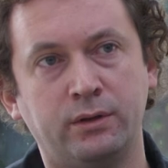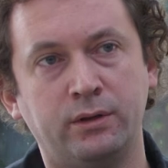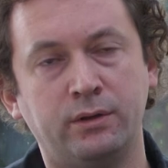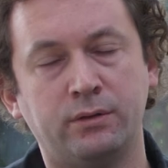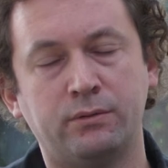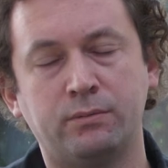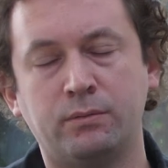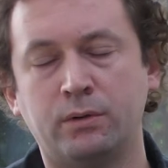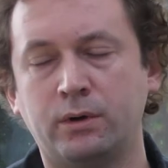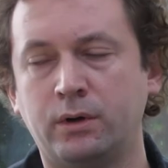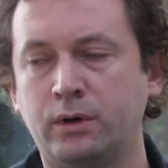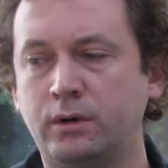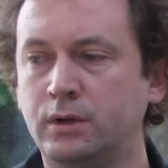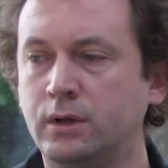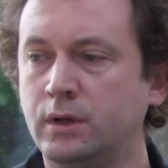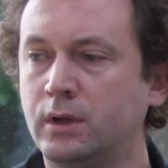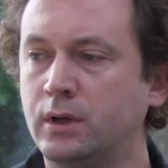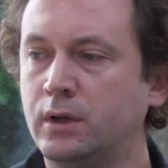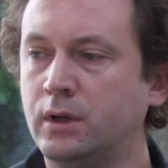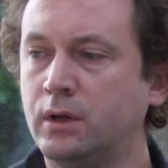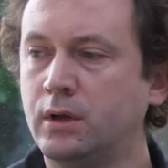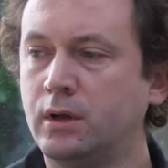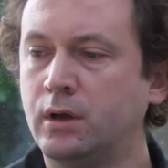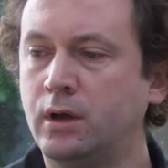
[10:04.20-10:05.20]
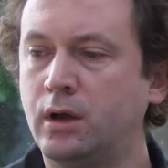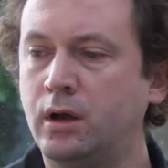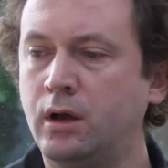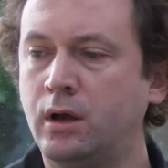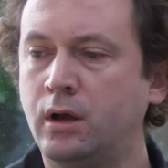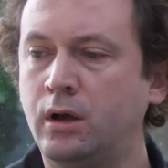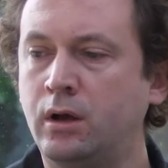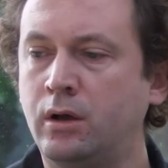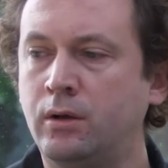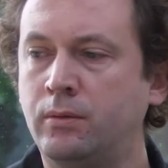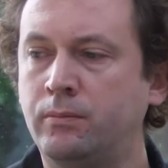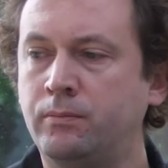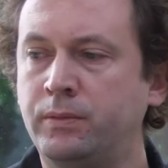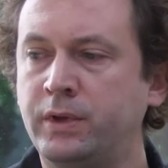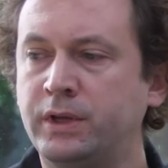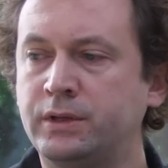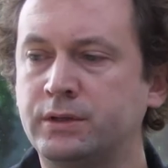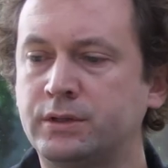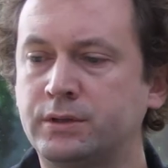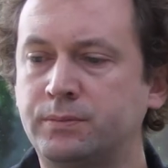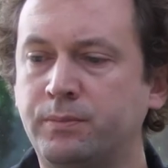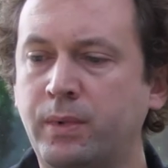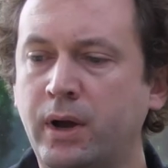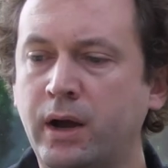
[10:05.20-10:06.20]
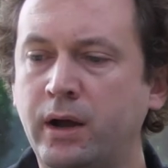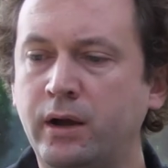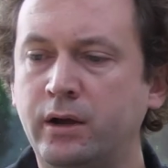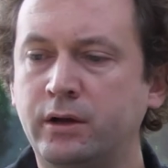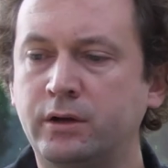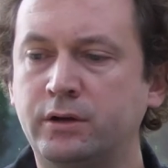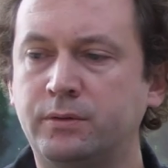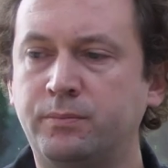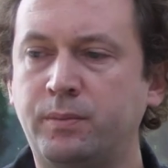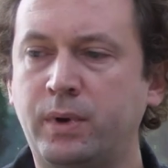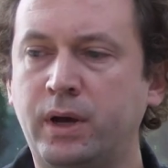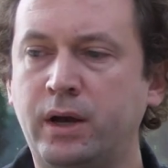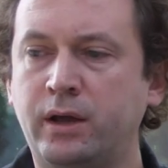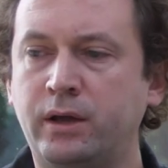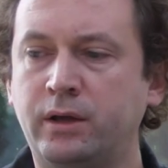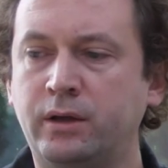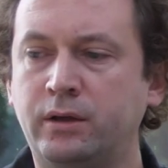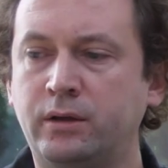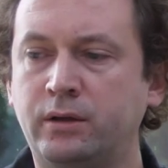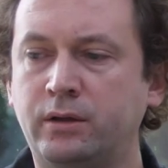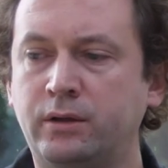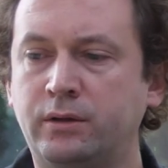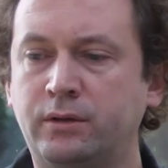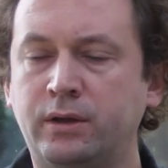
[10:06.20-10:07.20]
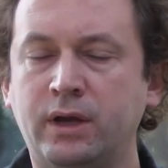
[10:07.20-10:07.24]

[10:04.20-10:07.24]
These were inspired by